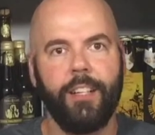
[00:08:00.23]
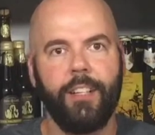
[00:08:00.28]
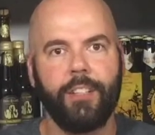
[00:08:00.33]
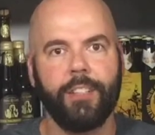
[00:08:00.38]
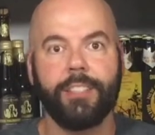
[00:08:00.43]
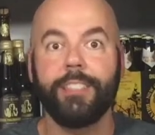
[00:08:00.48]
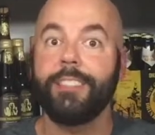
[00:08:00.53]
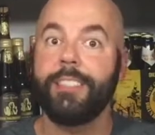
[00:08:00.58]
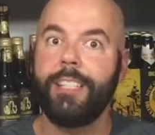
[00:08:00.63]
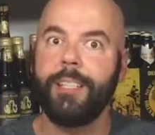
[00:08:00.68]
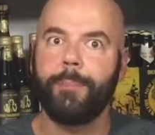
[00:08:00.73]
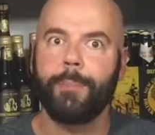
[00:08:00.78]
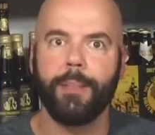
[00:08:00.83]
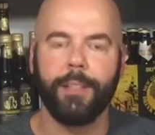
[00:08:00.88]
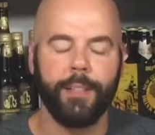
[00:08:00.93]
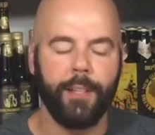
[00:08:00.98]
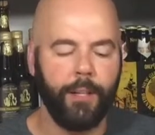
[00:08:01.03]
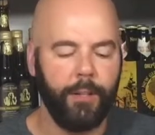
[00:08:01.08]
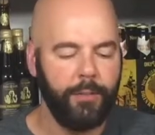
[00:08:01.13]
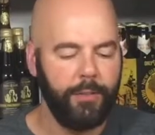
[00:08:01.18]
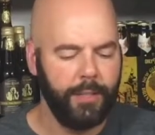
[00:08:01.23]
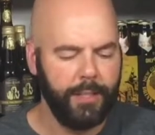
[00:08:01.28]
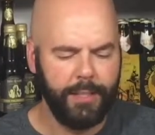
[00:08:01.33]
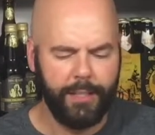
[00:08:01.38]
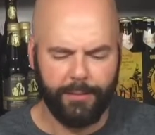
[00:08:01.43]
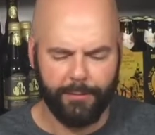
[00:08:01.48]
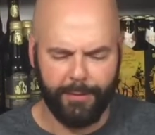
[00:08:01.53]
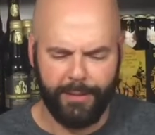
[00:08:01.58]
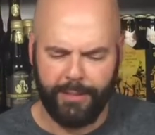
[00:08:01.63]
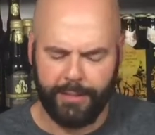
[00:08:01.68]
another sip, you know?
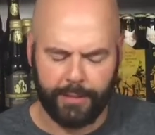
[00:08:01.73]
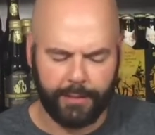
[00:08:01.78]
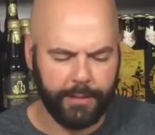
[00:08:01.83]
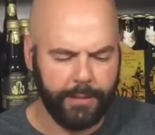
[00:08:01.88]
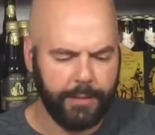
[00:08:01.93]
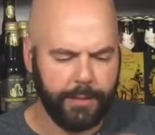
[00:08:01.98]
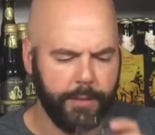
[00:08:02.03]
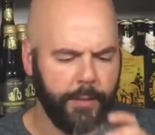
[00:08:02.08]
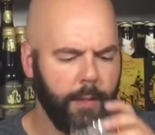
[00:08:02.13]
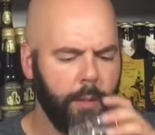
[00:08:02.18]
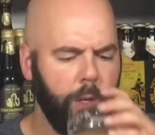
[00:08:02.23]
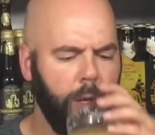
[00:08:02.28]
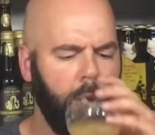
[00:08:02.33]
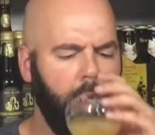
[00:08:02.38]
Really good.